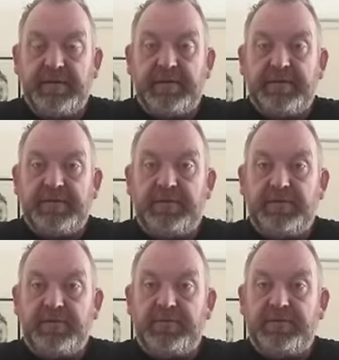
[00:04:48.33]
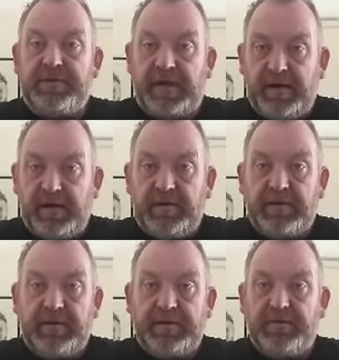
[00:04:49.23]
to share
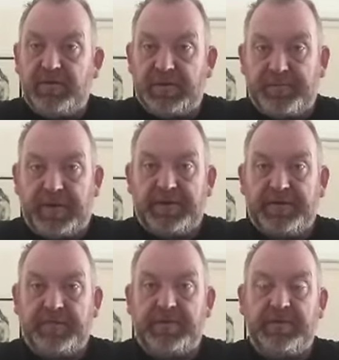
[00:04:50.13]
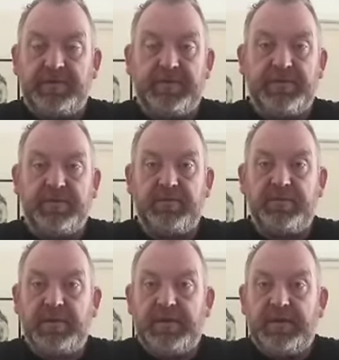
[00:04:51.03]
as much as possible, to
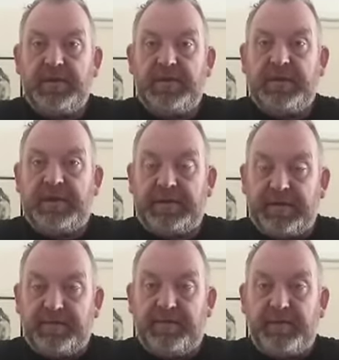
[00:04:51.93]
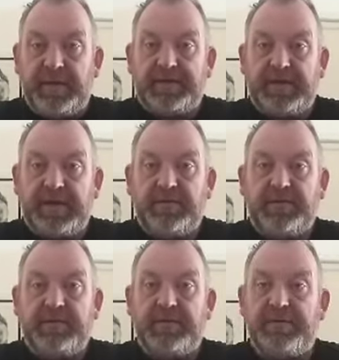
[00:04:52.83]
get the information out
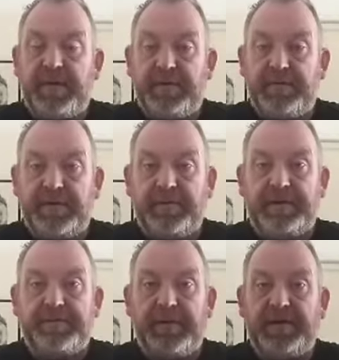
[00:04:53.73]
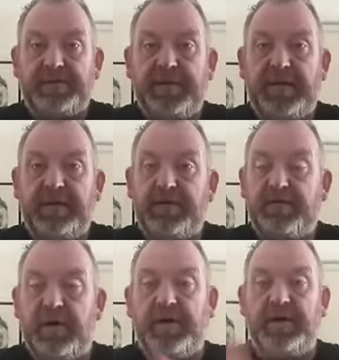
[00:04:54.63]
to as many people as possible, and to
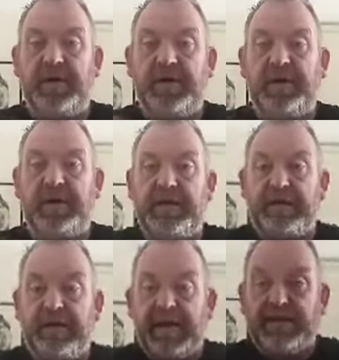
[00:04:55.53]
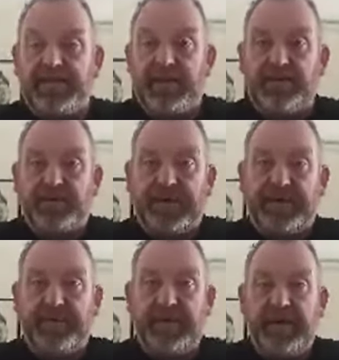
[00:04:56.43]
try and engage with other
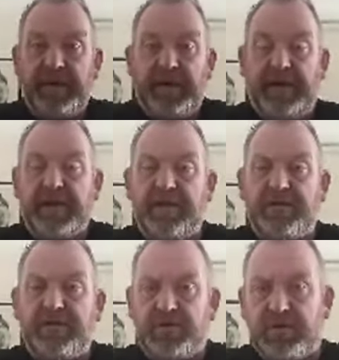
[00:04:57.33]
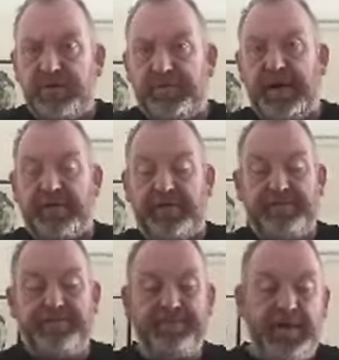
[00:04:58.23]
people in a constructive manner.
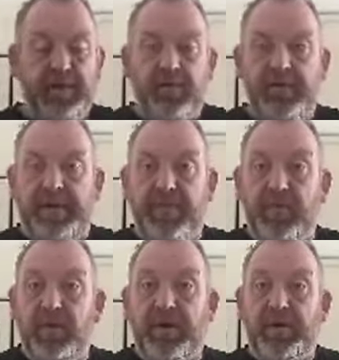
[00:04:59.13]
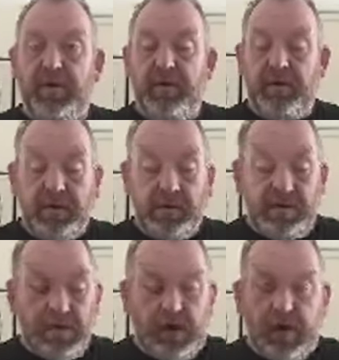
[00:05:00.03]
Remember, we're
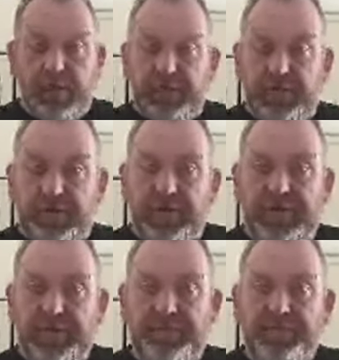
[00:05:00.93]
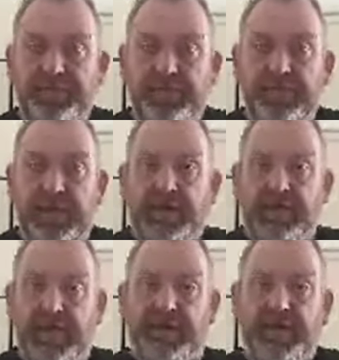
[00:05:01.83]
all about choice. So
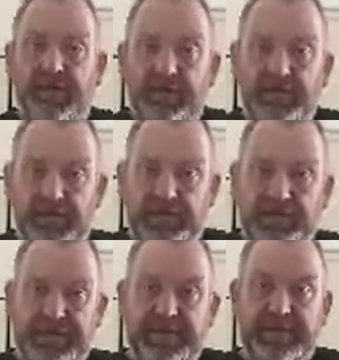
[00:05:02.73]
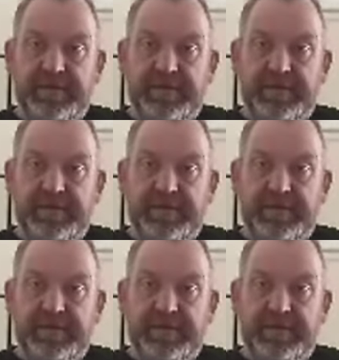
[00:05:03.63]
whatever your choice is